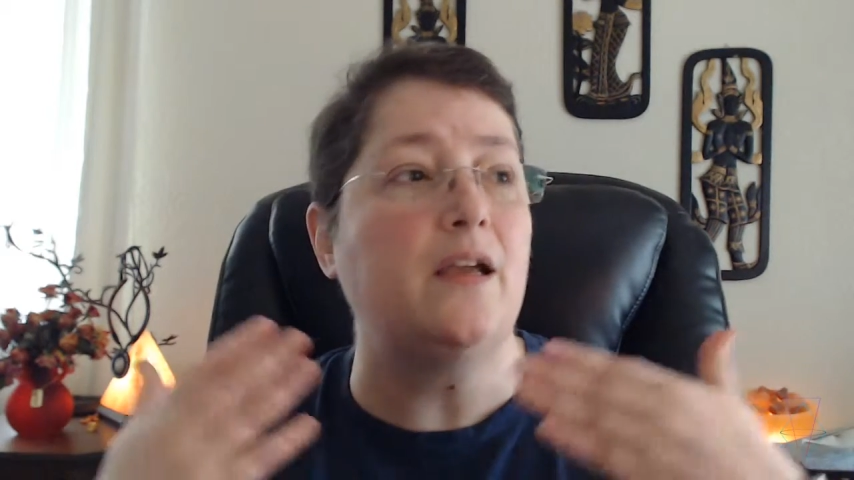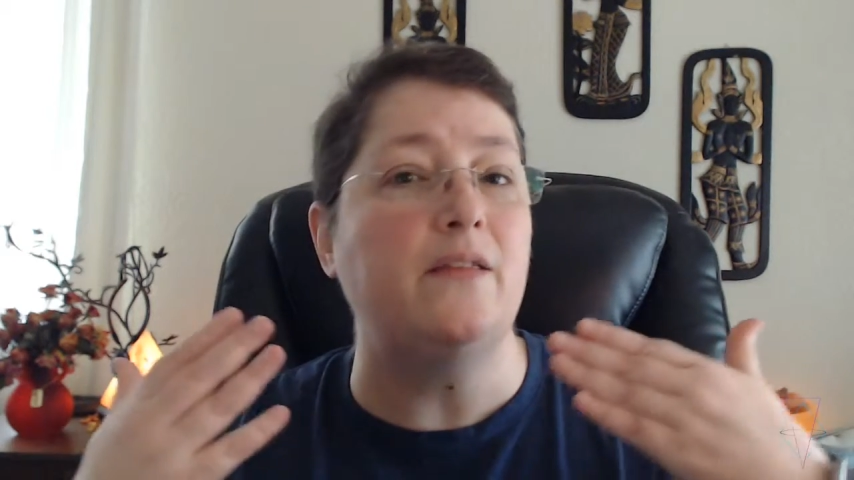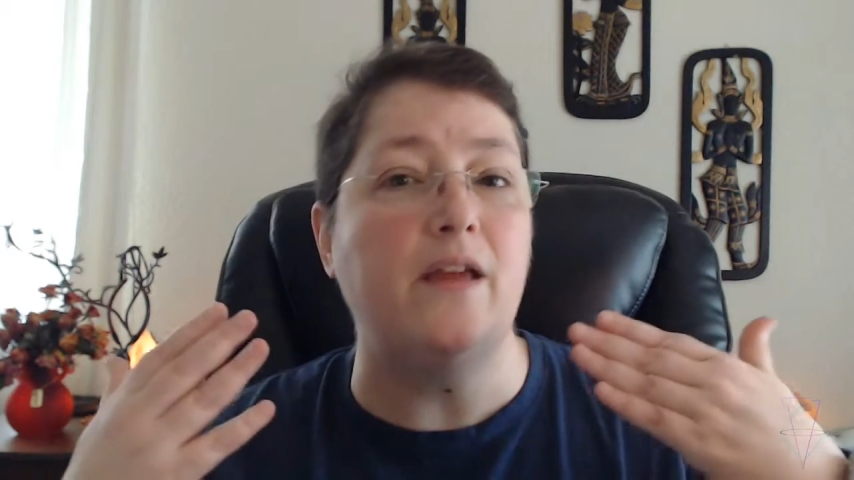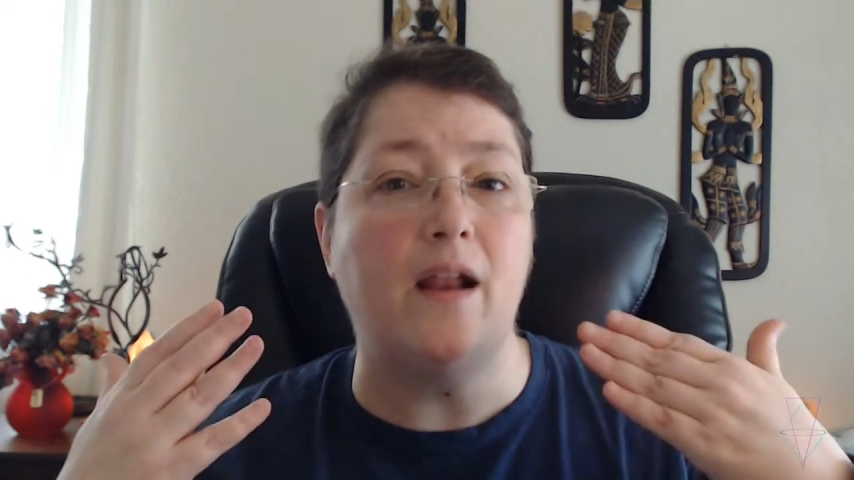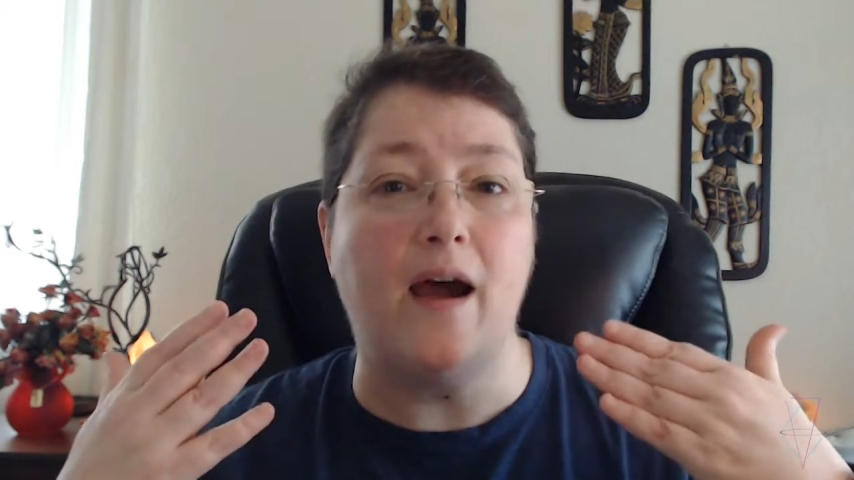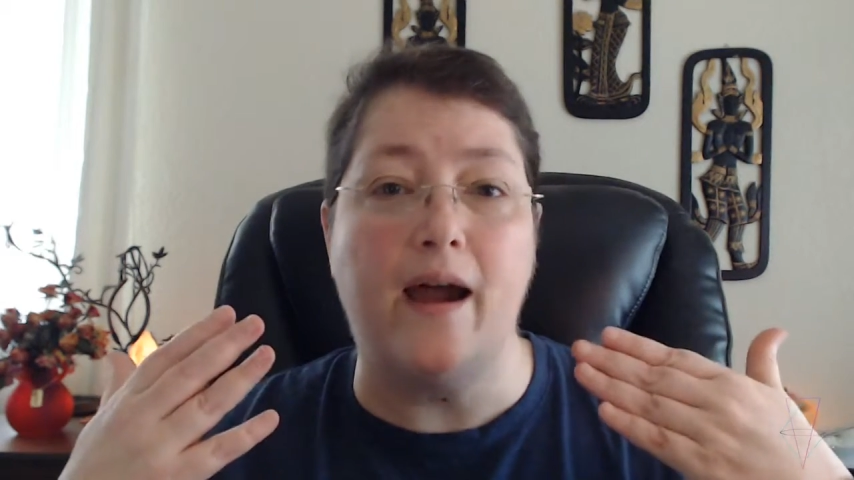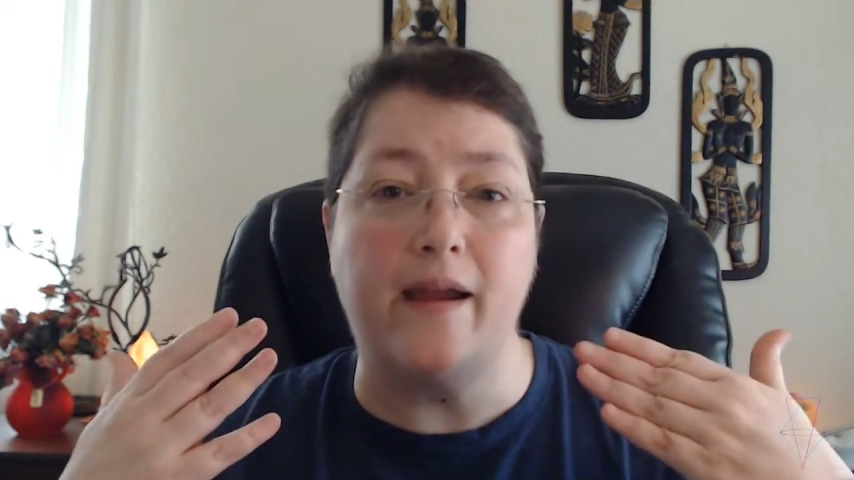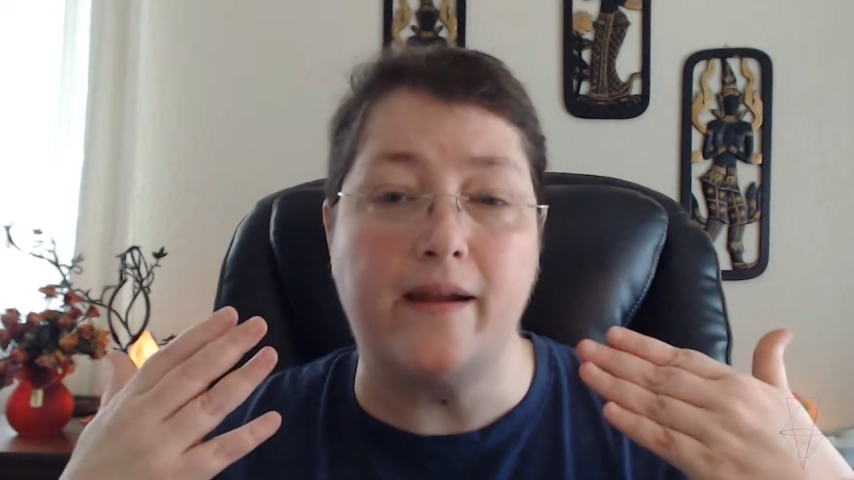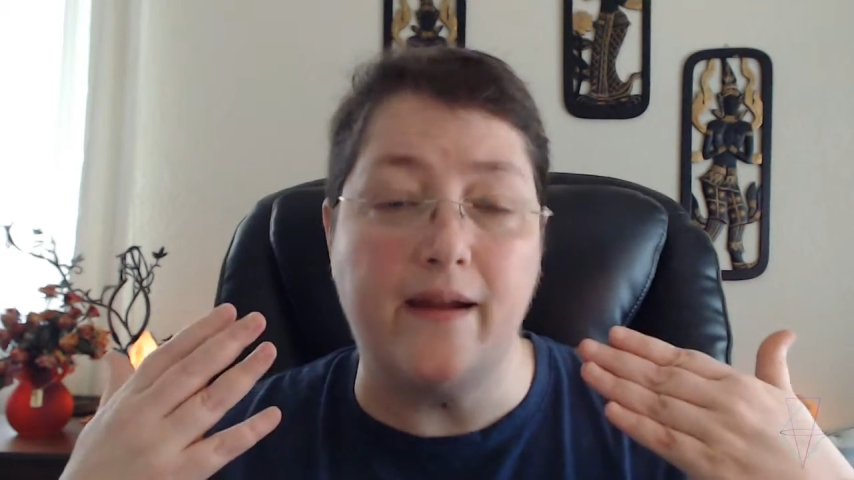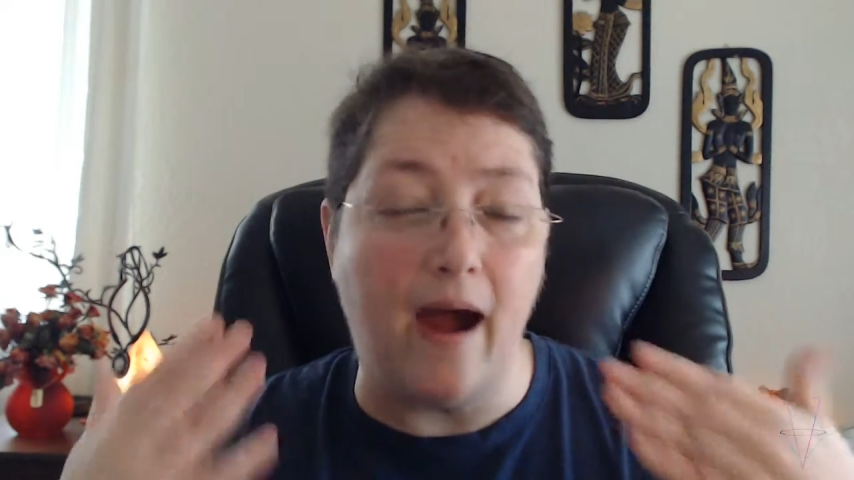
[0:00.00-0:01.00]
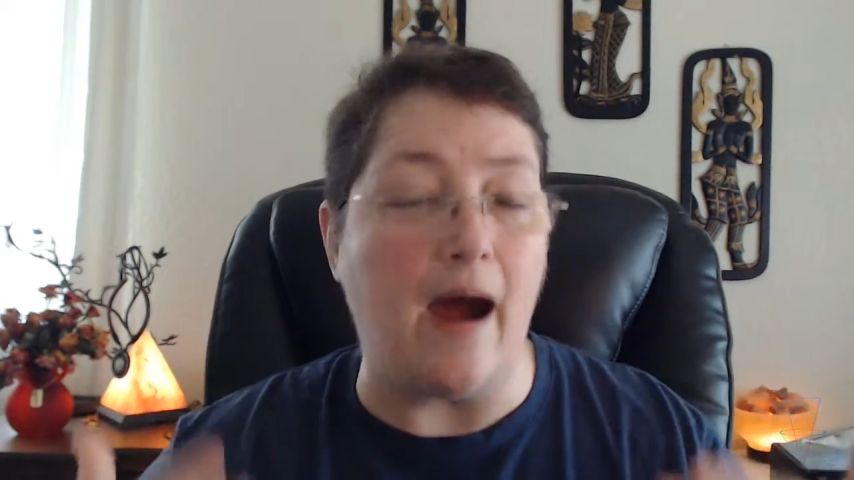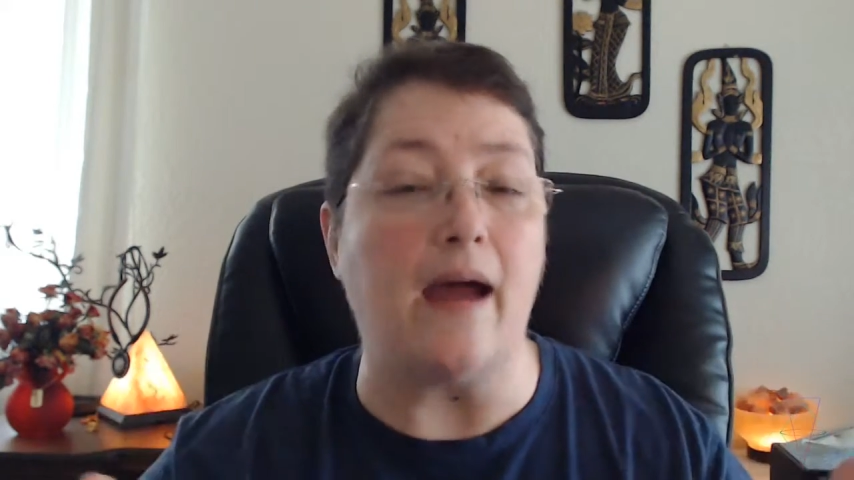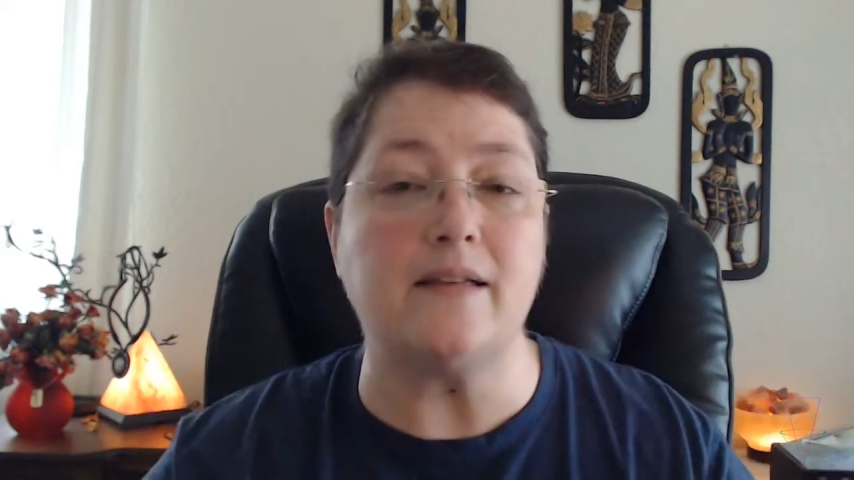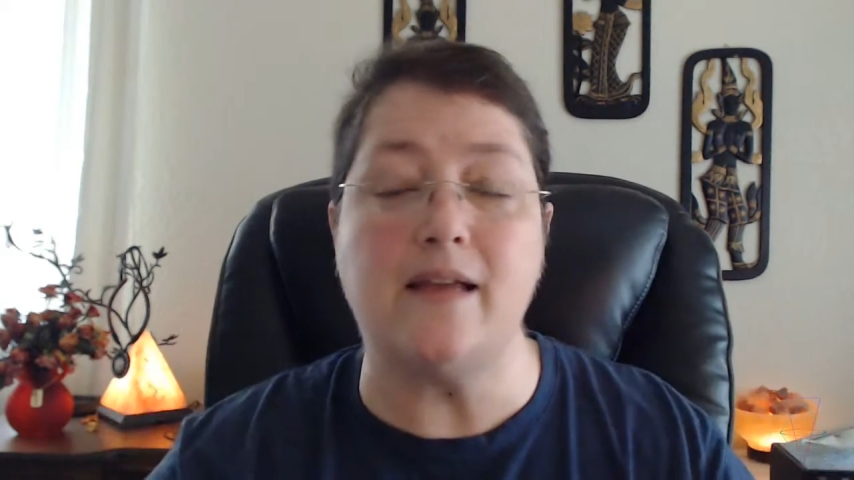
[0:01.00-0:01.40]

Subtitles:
that I got.